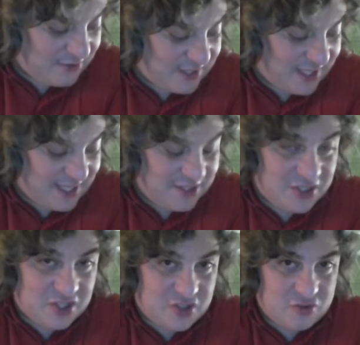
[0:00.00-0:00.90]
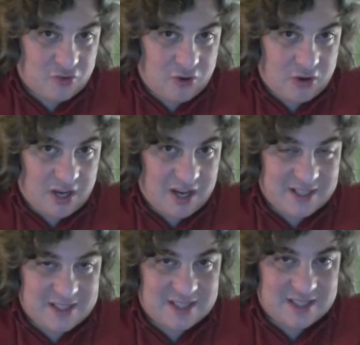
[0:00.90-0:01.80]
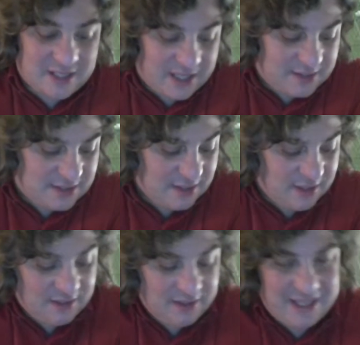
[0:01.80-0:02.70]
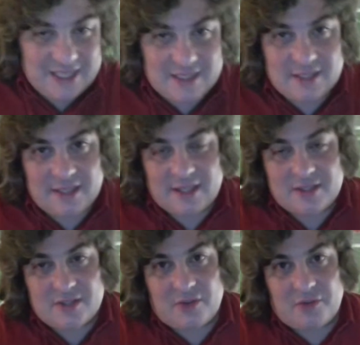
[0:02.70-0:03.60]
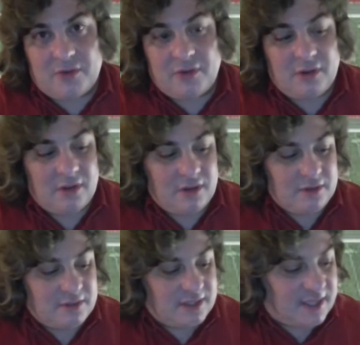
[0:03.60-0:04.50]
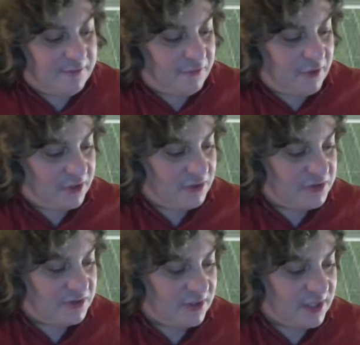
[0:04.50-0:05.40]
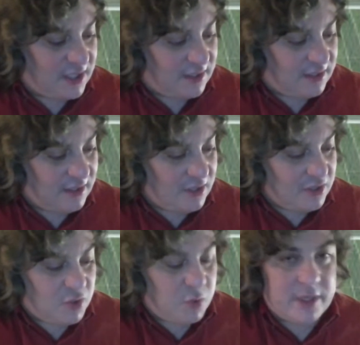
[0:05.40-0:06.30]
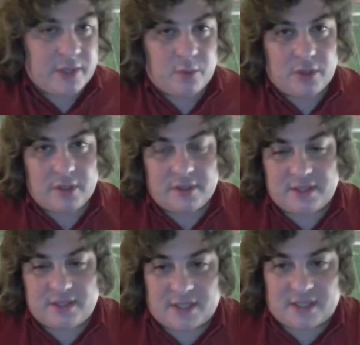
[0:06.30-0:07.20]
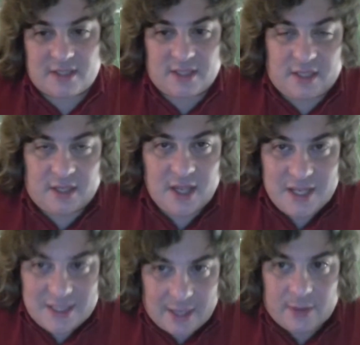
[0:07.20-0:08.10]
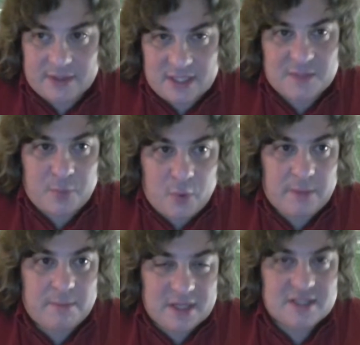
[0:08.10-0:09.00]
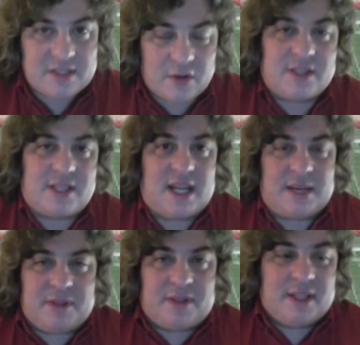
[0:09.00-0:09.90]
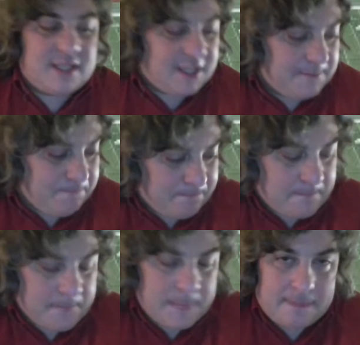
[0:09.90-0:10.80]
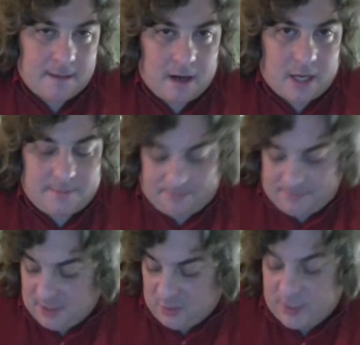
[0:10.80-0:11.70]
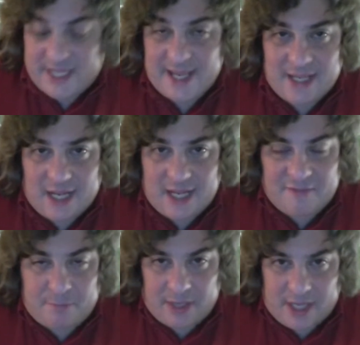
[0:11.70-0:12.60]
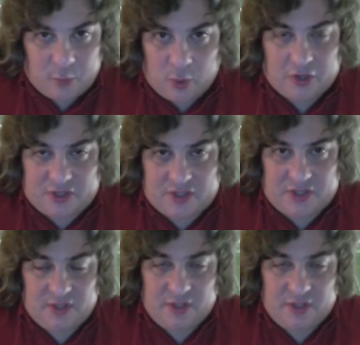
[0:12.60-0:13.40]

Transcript: to Ian Strong on a slant into the end zone to give Rutgers the lead, 21-16. Now, at this point, Minnesota's got to be thinking, all right, we cannot have played worse.